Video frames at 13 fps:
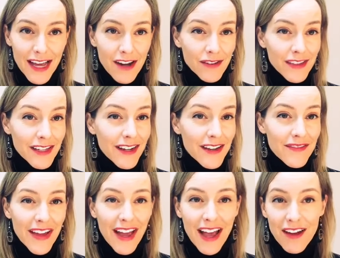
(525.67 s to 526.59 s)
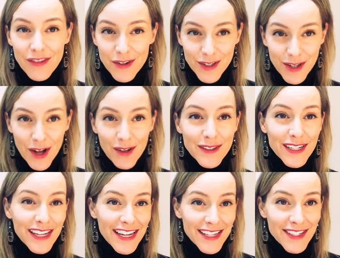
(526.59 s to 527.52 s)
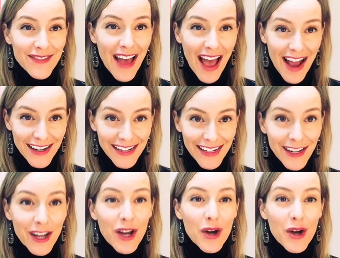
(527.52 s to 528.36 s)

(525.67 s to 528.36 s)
I don't think I've ever solved a case of acne